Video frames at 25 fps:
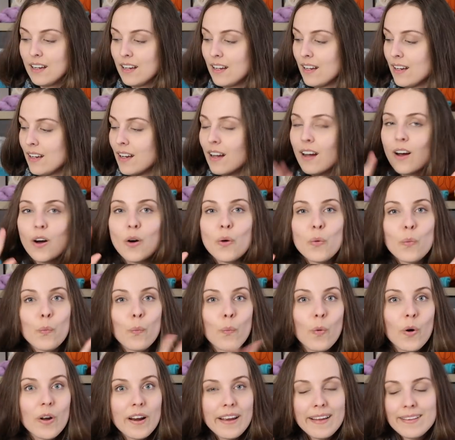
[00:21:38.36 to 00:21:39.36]
Uh,
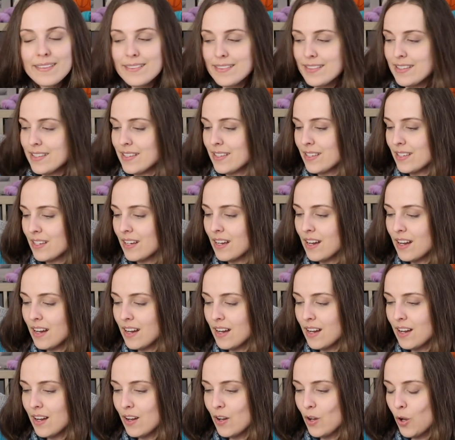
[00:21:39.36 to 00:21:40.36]
what else?
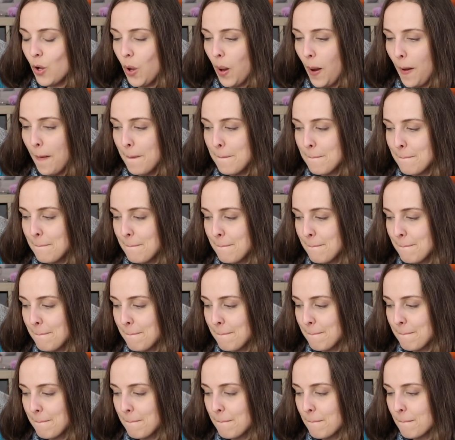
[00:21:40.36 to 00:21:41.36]

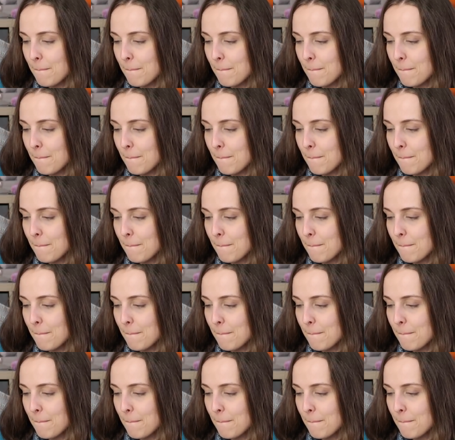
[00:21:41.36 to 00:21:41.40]
Mm.